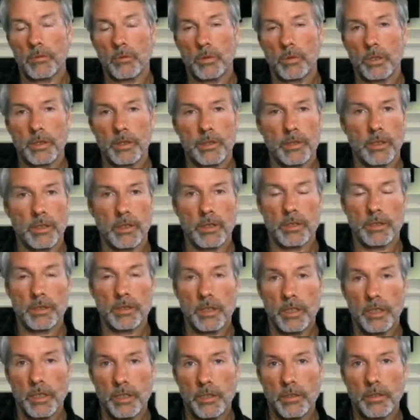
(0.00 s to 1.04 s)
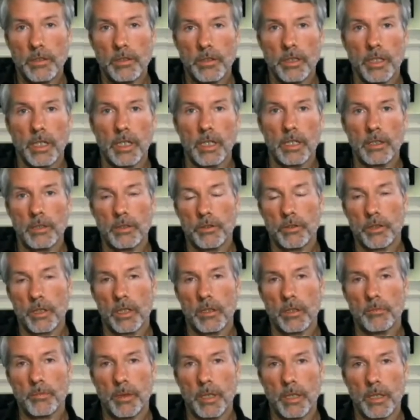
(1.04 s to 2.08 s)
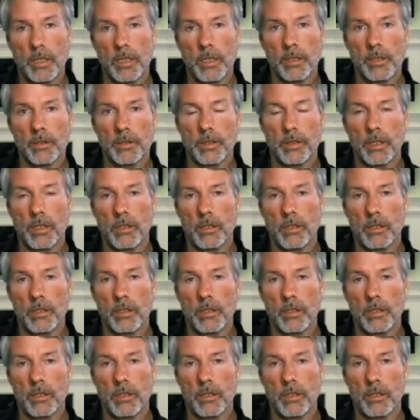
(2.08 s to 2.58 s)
with senior debt and junk bonds,